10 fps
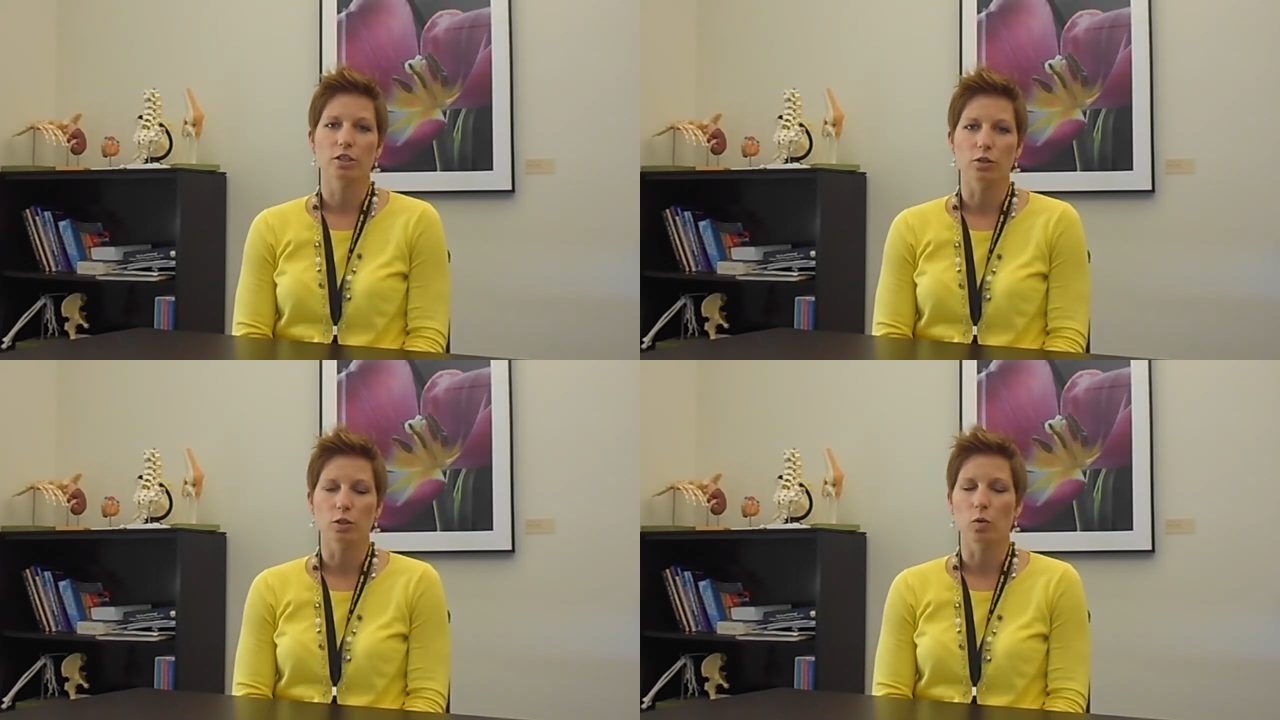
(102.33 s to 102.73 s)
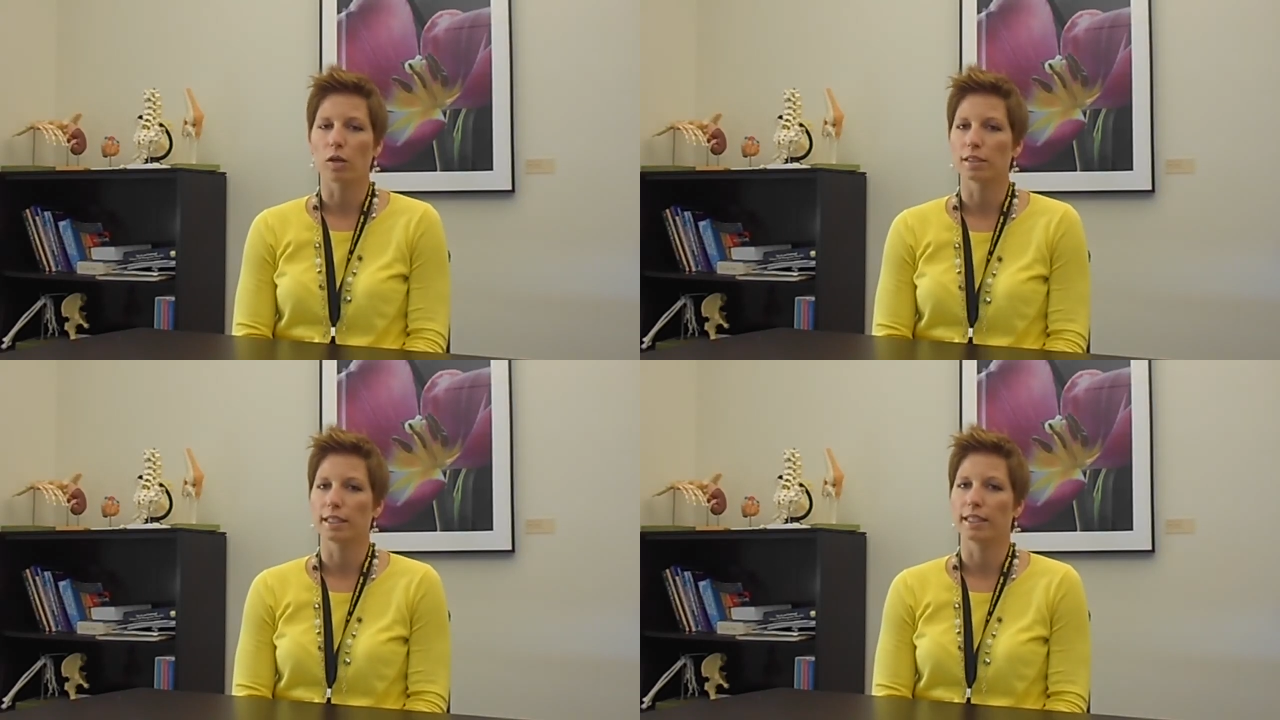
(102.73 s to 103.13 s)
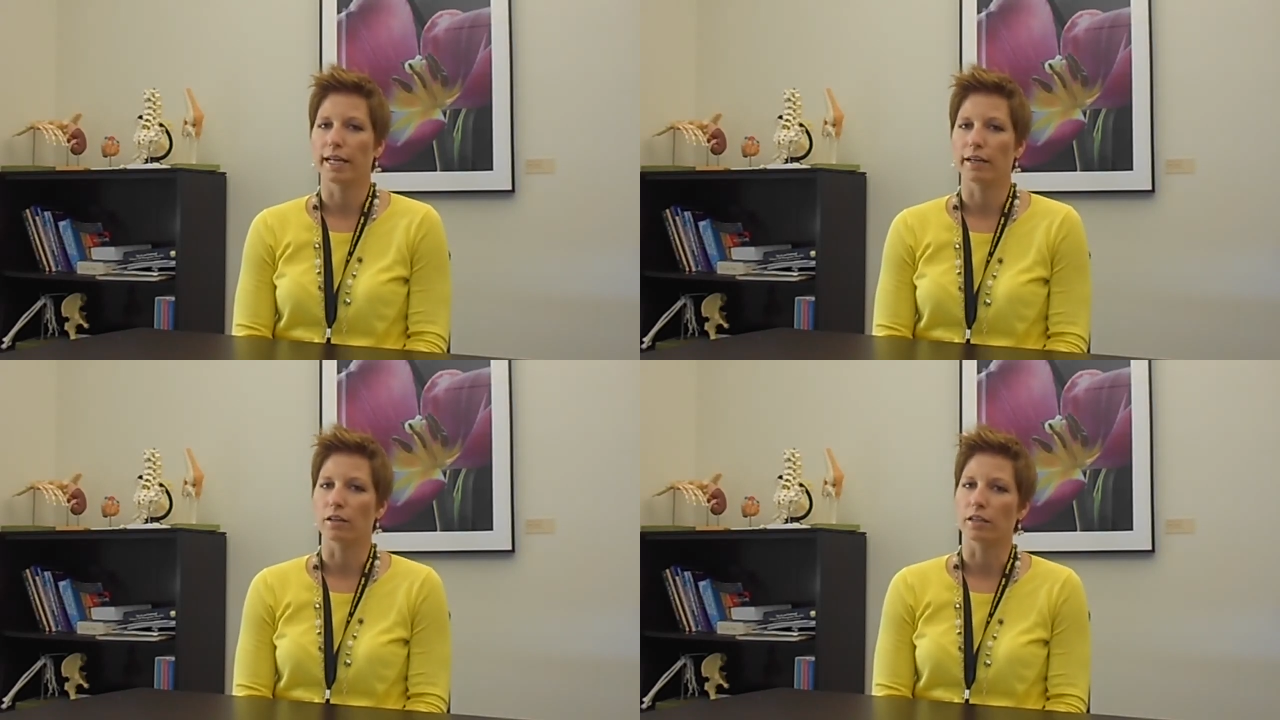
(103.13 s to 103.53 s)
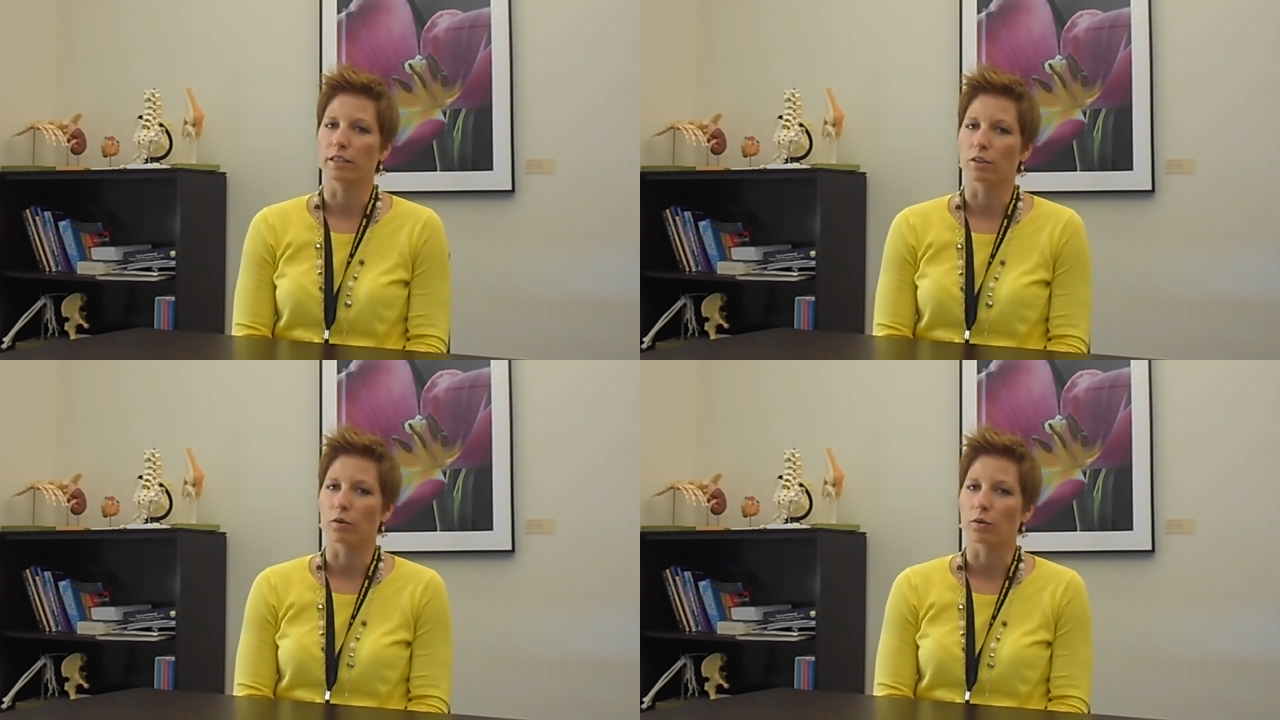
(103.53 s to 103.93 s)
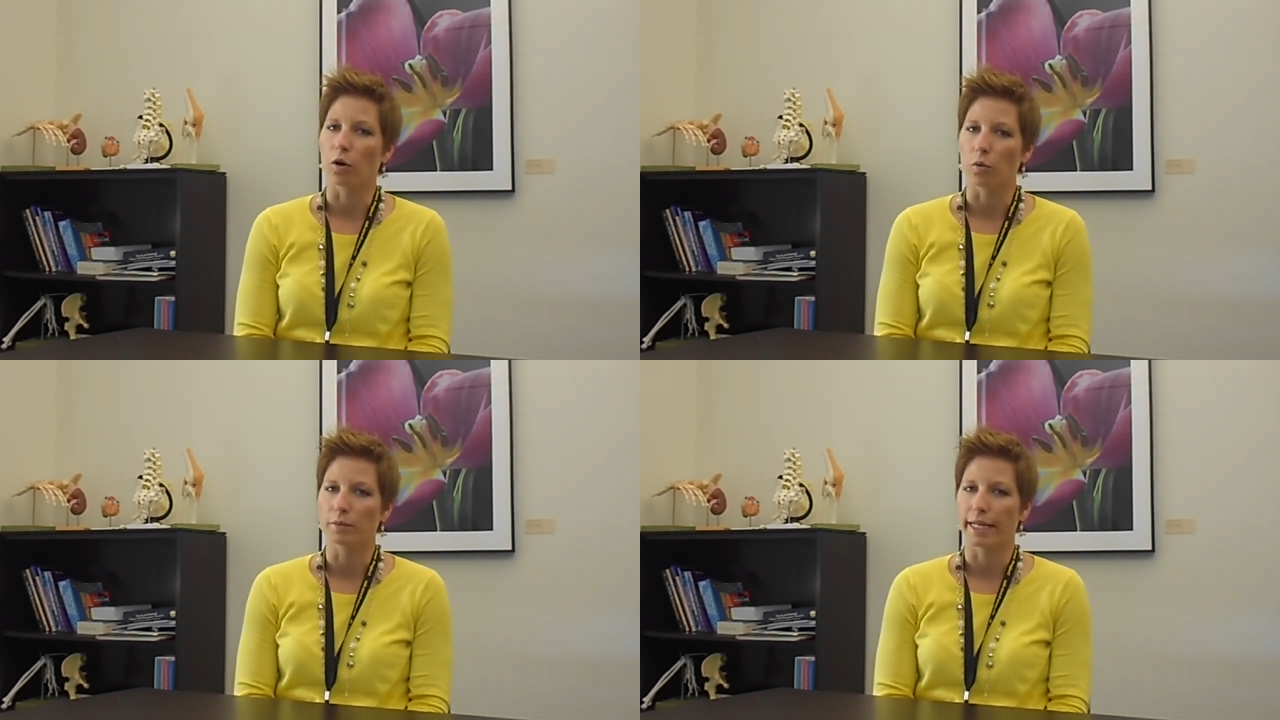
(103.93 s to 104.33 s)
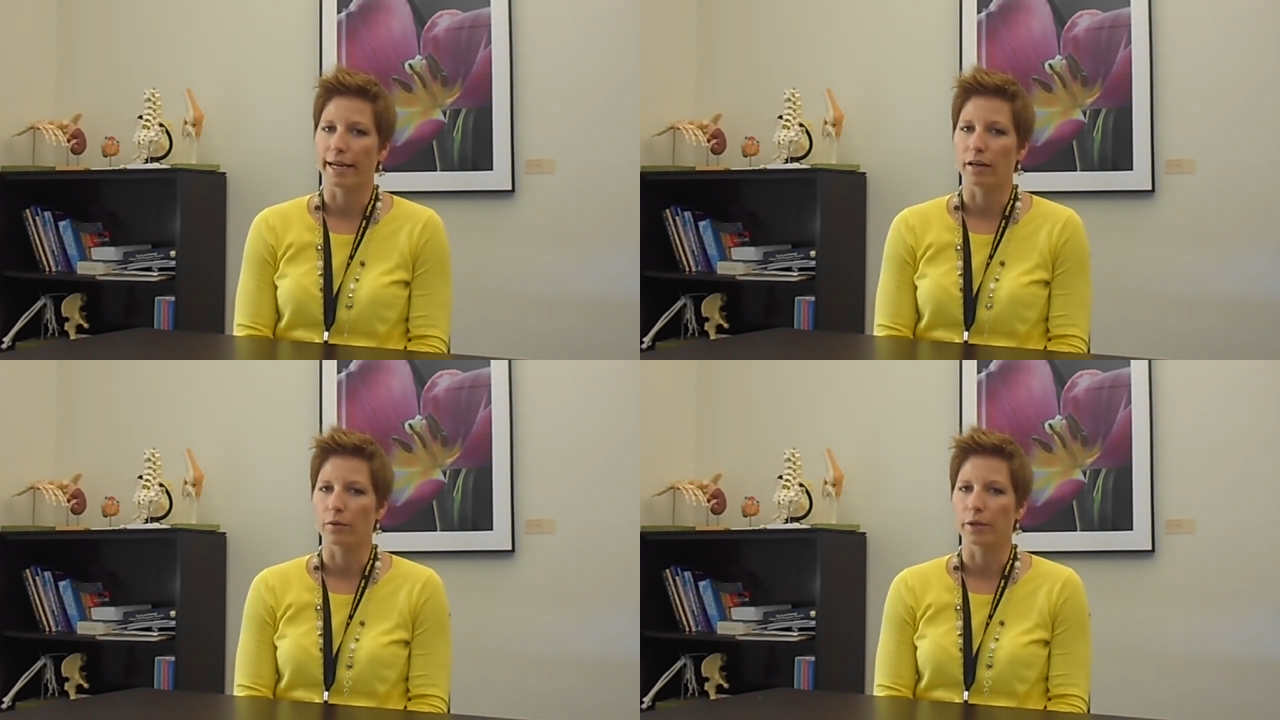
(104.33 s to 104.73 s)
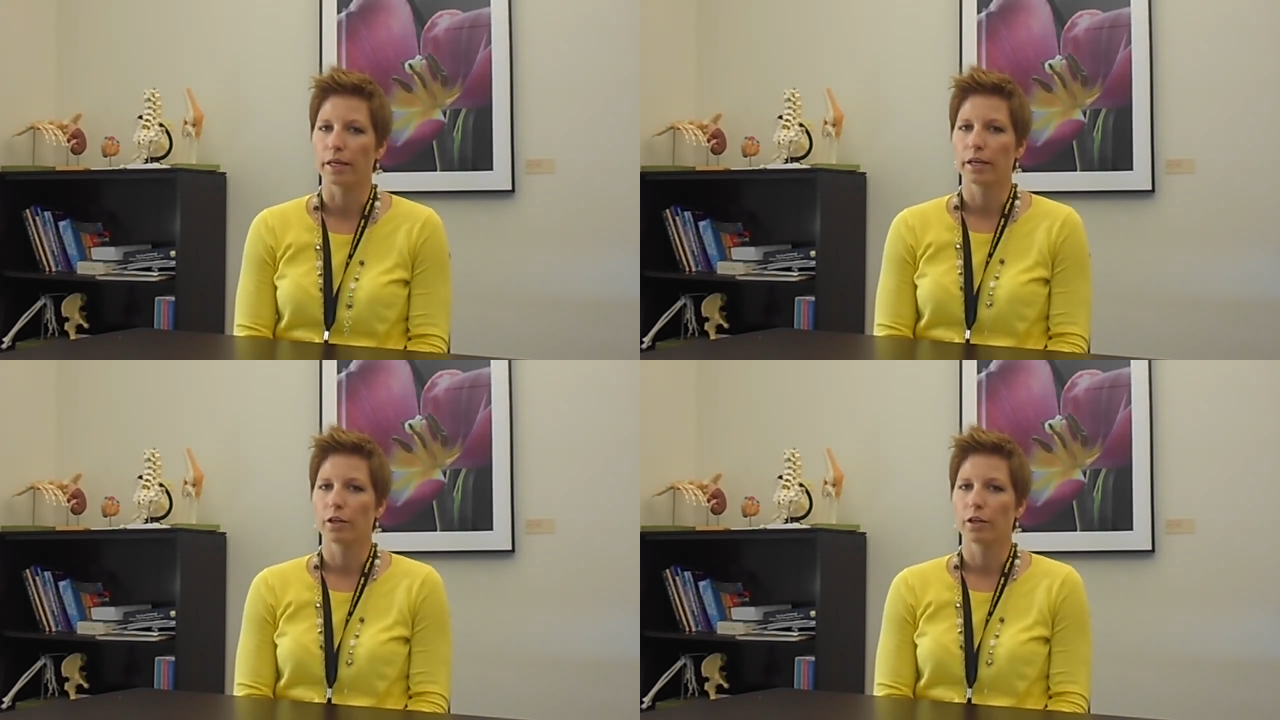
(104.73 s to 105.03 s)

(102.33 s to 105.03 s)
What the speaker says: good quality care in their own hometown